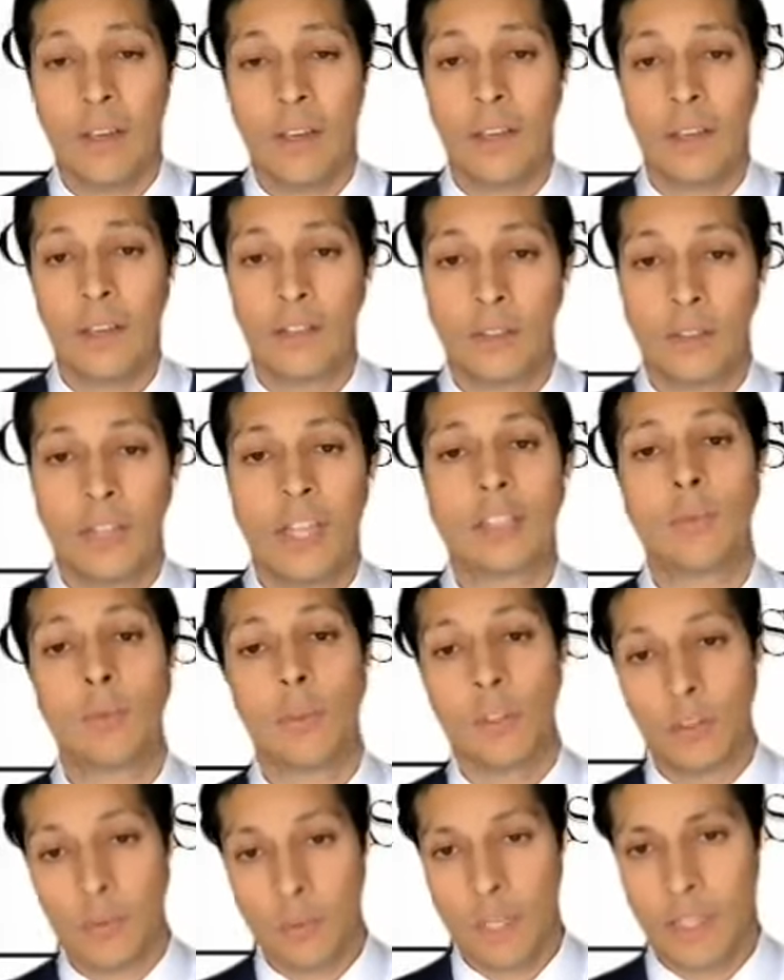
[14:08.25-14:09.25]
And so that's one
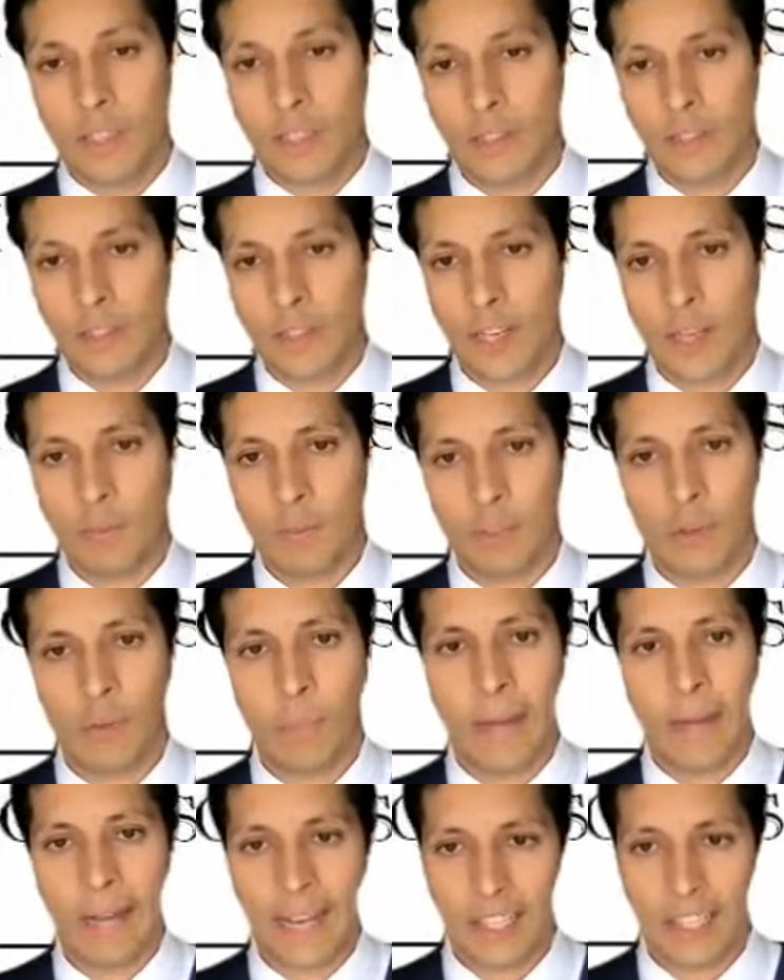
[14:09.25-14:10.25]
of the reasons that I'm so
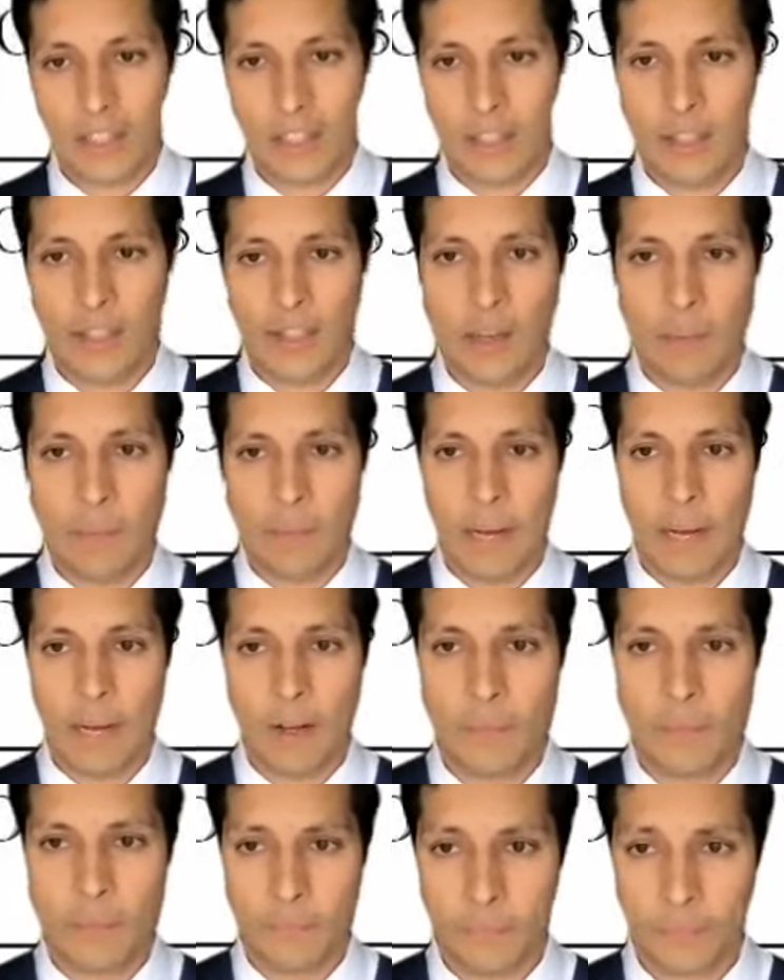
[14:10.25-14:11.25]
passionate
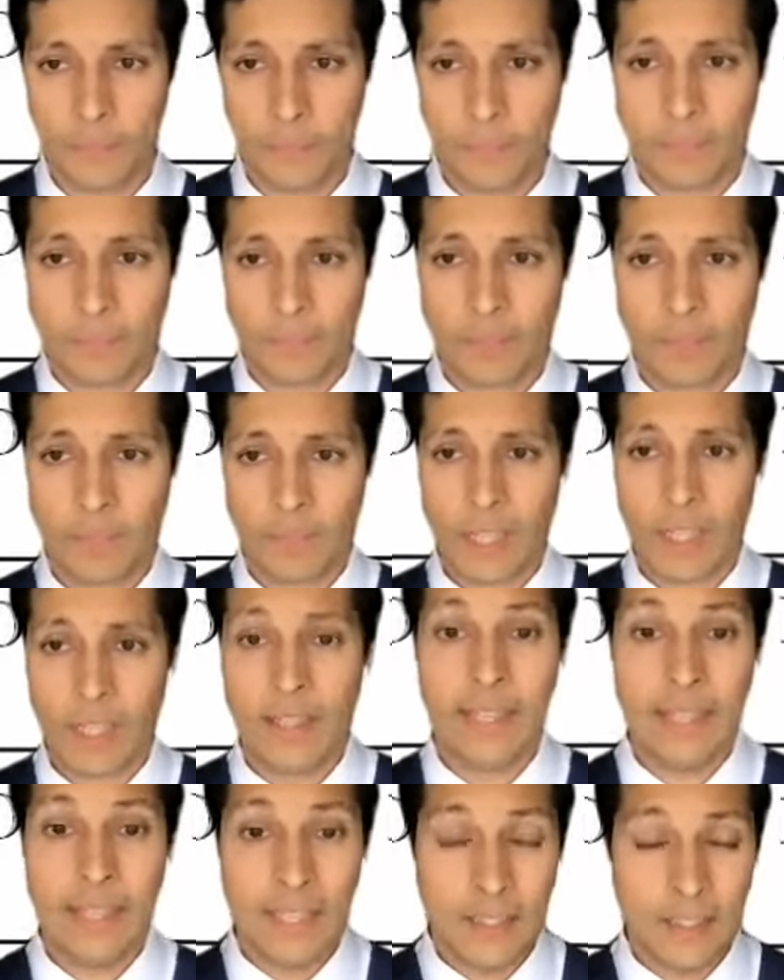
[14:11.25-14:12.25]
about
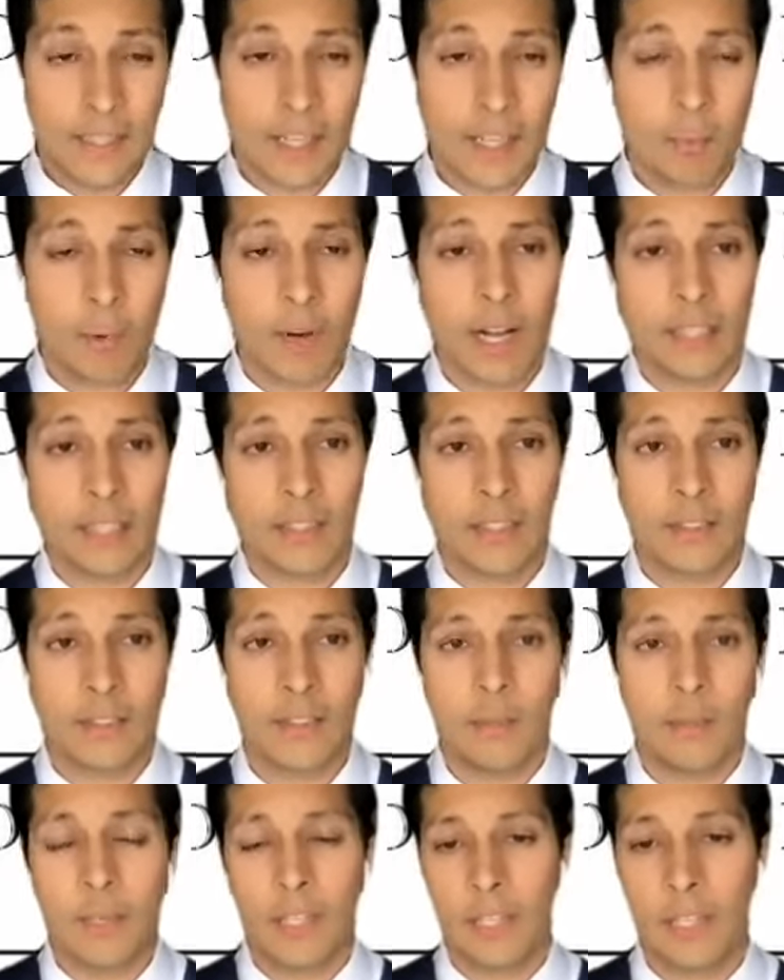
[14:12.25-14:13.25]
the intake process,
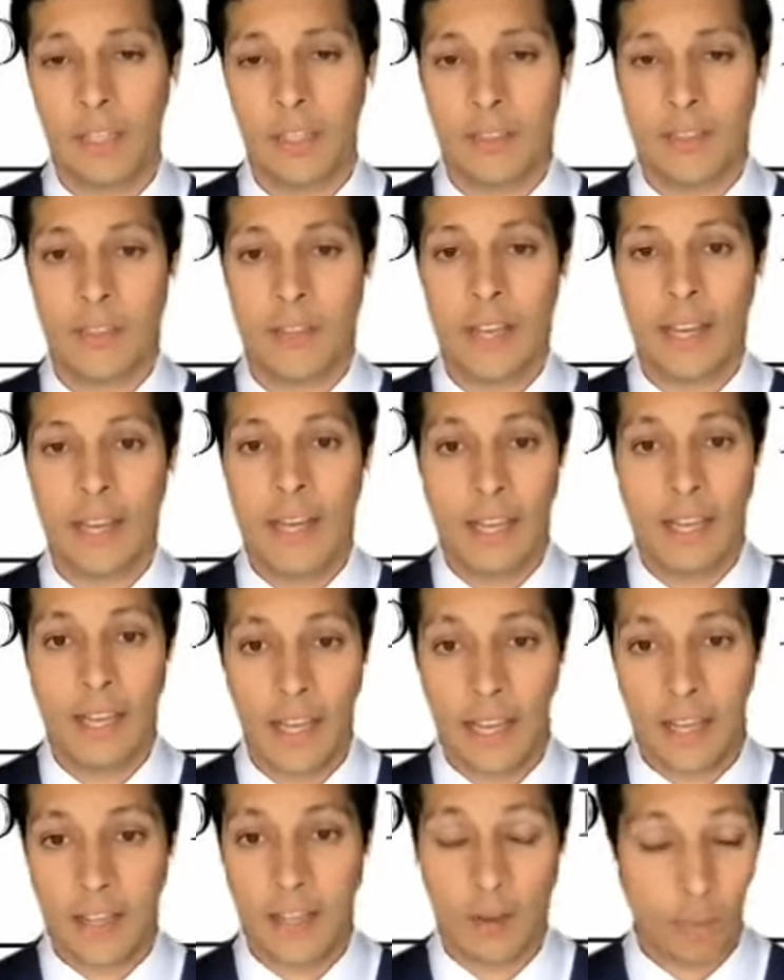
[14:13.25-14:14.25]
is because,
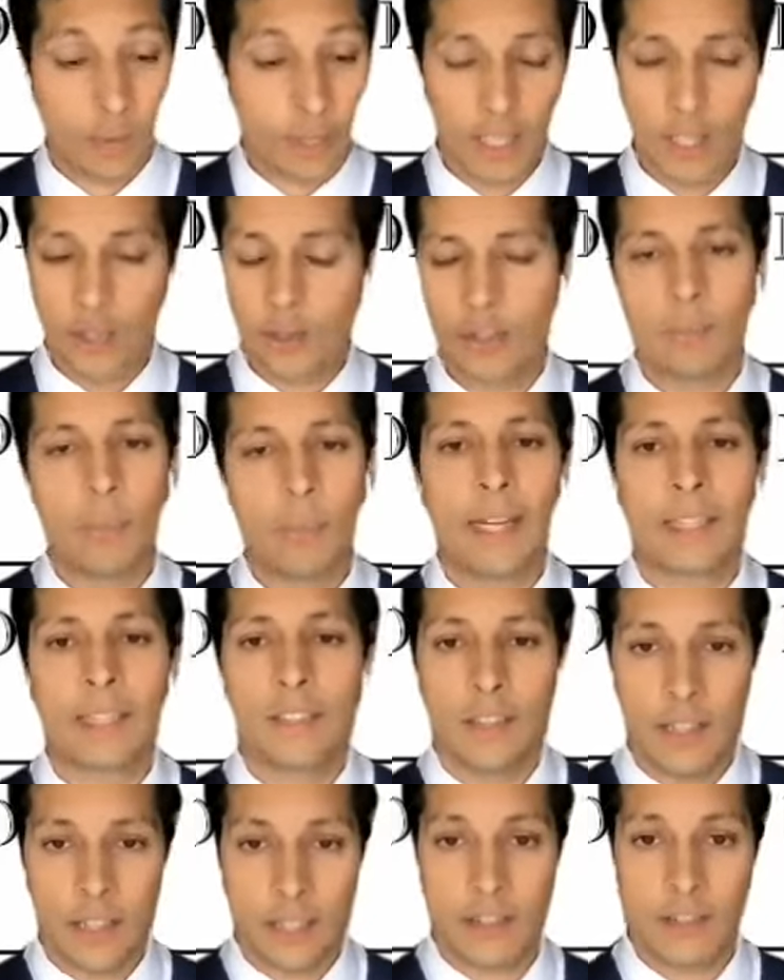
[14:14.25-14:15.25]
again, it really goes back to
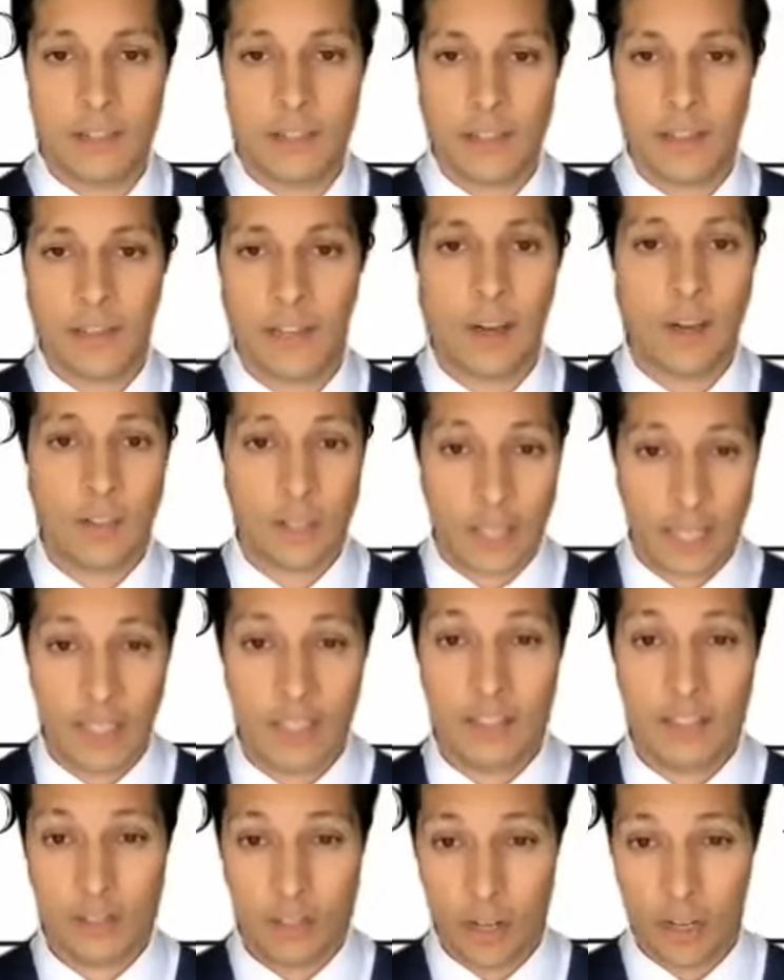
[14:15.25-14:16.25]
the intake, how the
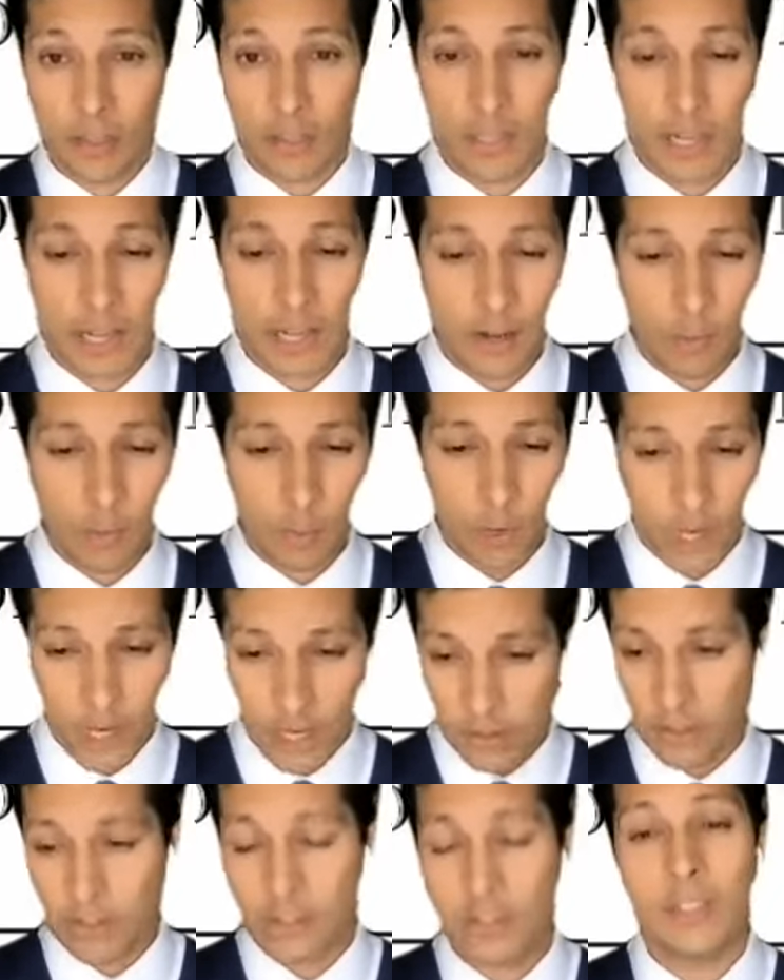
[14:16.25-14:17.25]
case starts, what
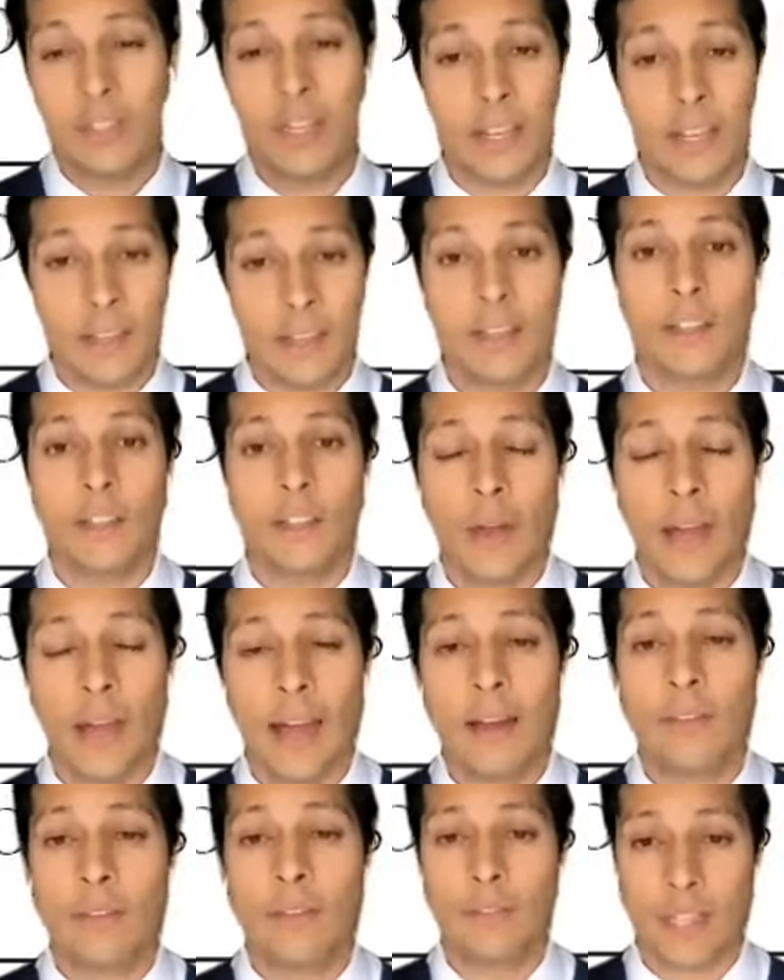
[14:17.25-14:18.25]
understanding you
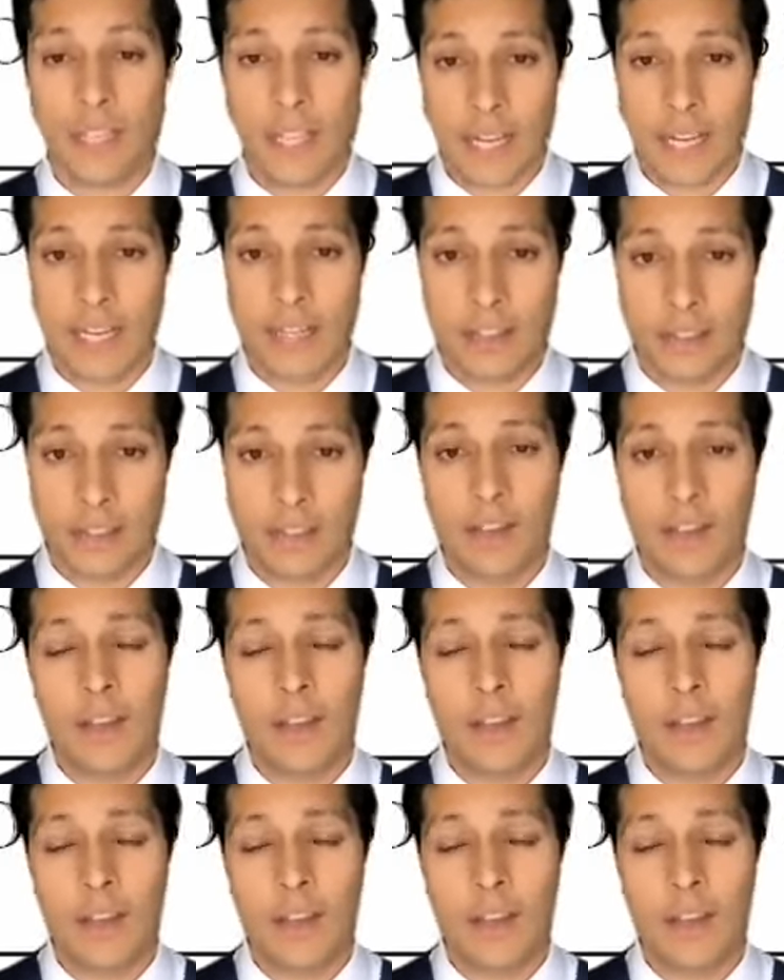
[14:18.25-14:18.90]
have of the case